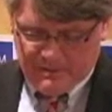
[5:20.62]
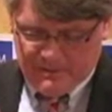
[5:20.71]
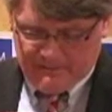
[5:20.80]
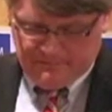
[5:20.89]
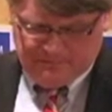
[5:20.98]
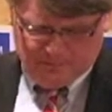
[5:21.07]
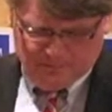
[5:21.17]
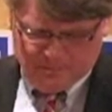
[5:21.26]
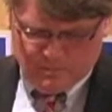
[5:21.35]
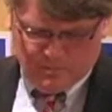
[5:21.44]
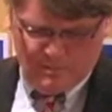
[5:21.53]
me,
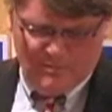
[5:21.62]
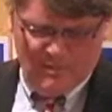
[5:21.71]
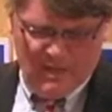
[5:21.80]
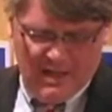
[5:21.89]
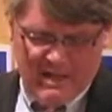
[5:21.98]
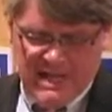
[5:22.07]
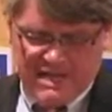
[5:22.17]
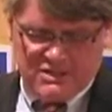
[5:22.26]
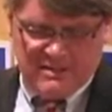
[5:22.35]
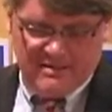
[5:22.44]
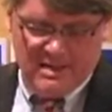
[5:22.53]
in
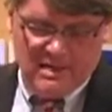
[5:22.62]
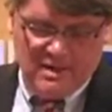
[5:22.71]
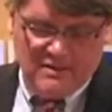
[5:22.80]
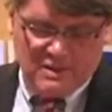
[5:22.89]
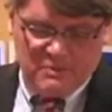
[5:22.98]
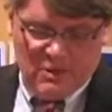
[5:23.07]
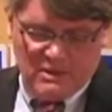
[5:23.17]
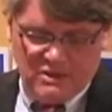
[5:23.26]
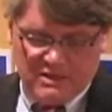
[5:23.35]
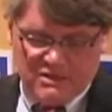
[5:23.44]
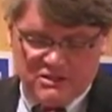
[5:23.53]
action. This
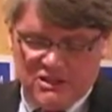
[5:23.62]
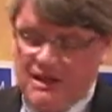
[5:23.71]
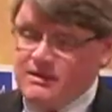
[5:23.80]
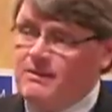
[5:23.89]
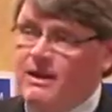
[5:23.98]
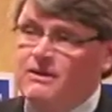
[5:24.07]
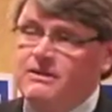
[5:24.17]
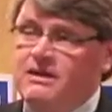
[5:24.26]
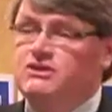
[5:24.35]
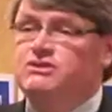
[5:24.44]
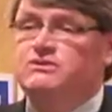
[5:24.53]
board's not just talked about
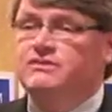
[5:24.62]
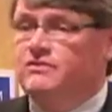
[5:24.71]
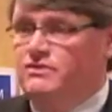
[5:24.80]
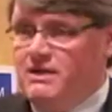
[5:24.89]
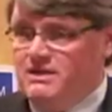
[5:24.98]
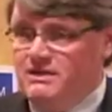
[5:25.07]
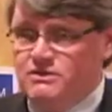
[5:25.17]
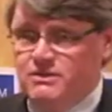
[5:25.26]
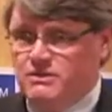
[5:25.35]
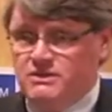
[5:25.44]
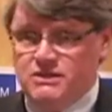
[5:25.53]
the issues of greenness,
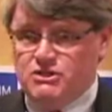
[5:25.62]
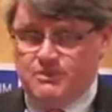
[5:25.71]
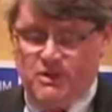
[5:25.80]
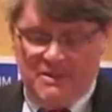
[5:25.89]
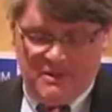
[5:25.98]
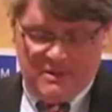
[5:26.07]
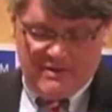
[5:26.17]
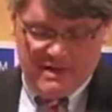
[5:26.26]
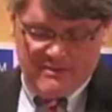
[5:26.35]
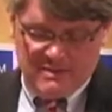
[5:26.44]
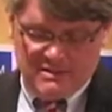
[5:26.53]
which is such a popular
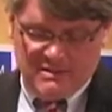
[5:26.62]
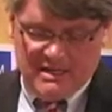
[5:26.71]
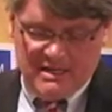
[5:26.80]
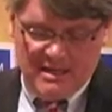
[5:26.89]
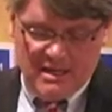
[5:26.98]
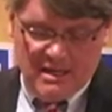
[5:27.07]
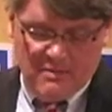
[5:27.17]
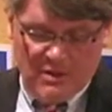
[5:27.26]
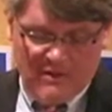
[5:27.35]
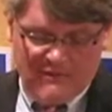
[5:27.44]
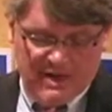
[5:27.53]
item this day,
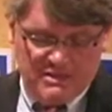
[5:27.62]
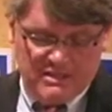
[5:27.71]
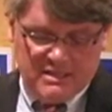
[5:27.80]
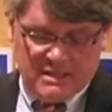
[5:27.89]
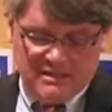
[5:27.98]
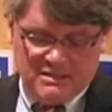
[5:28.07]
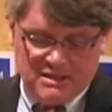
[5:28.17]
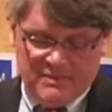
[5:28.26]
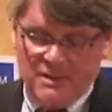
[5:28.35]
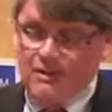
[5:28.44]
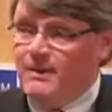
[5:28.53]
but we've actually done
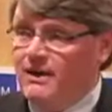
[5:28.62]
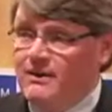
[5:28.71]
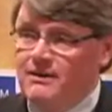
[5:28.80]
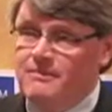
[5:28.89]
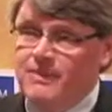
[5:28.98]
something about it.